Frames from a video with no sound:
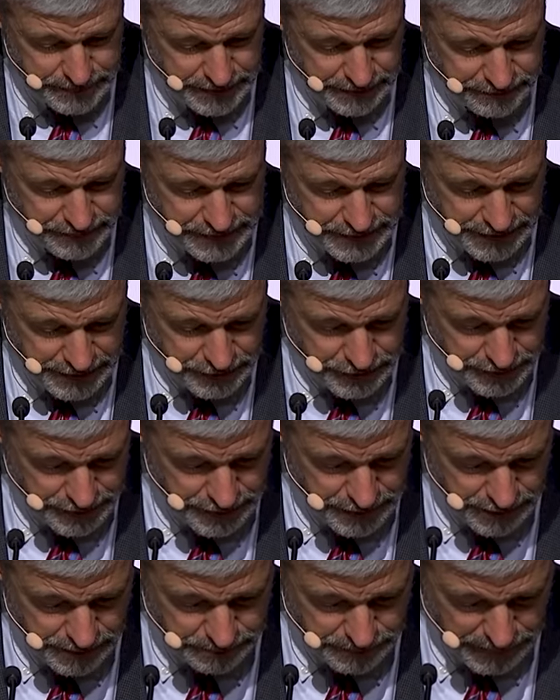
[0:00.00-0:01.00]
give attention
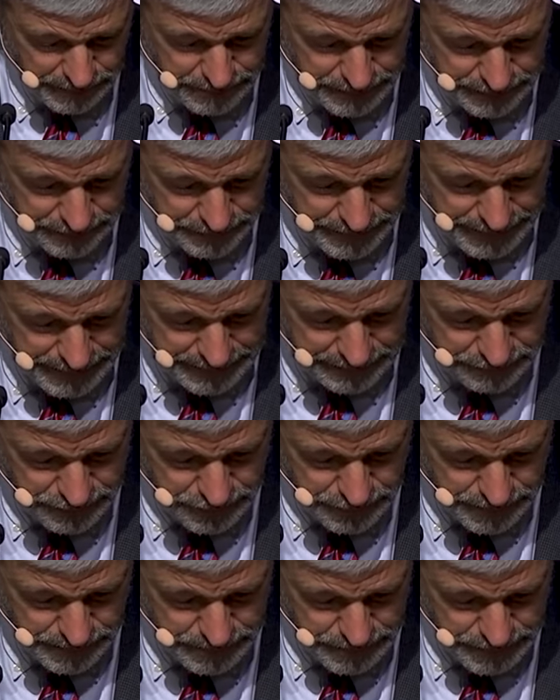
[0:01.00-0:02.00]
to the public reading of
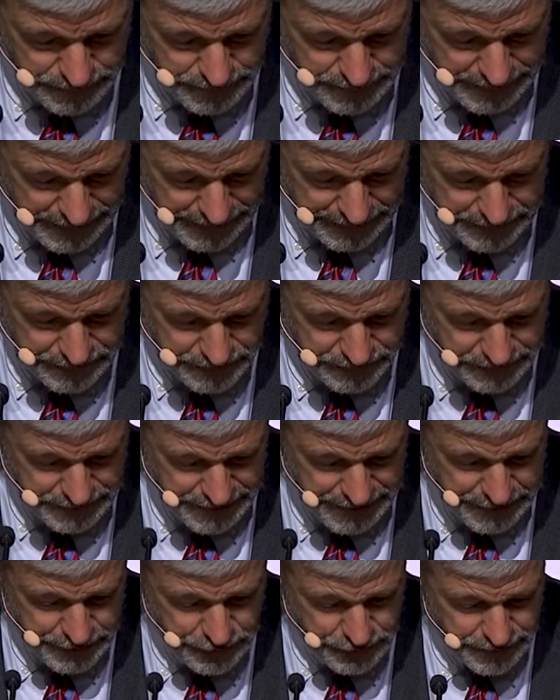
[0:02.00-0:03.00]
Scripture, to
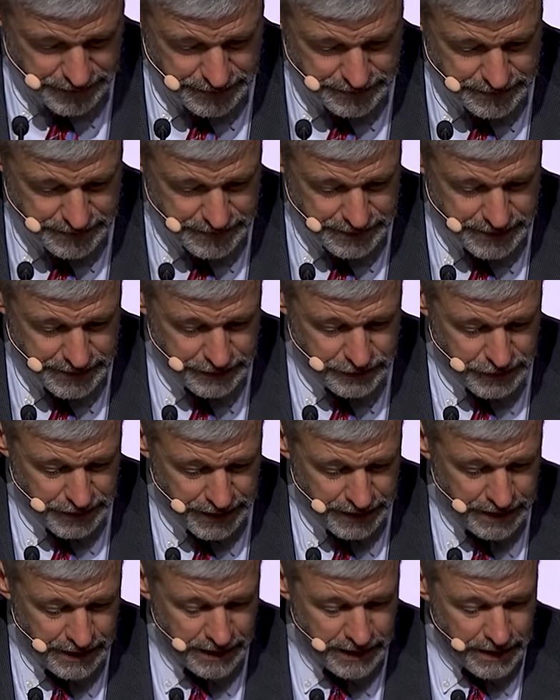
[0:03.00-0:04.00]
exhortation, and to
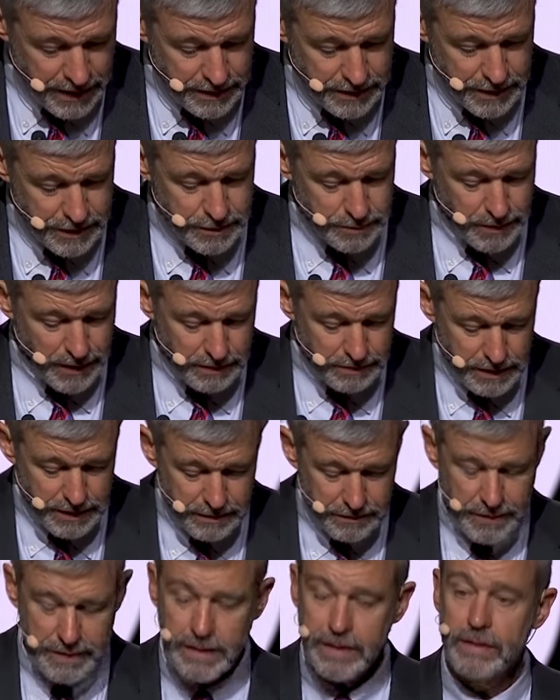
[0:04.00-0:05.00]
teaching. This
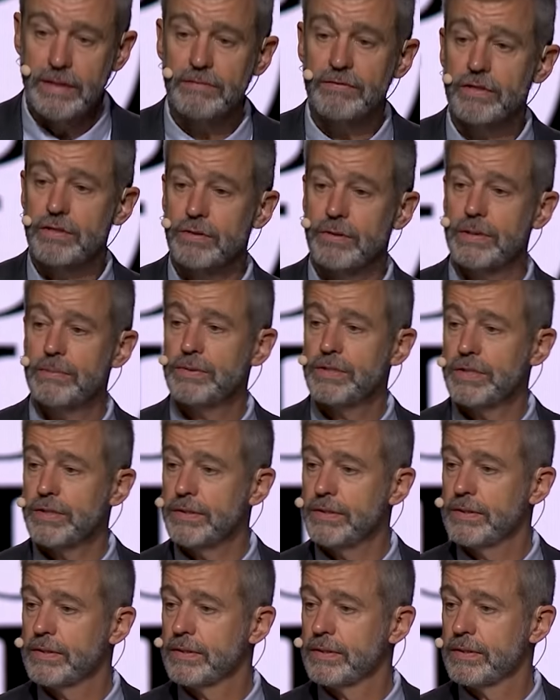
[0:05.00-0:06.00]
public reading of
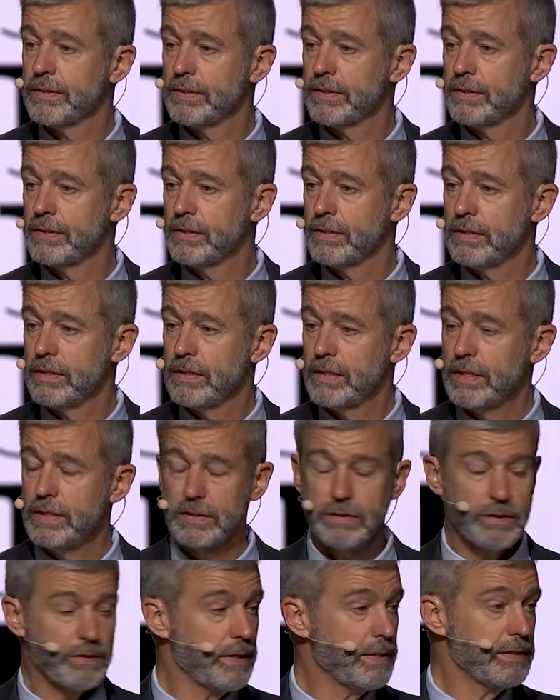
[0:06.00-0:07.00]
Scripture
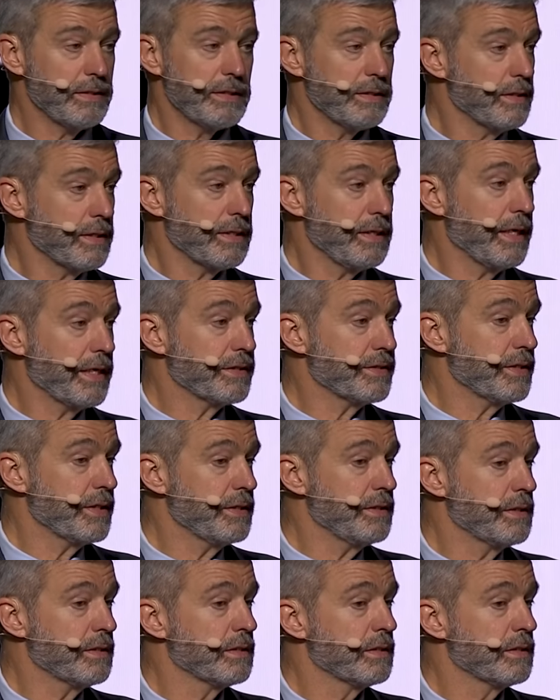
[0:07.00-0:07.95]
is greatly neglected.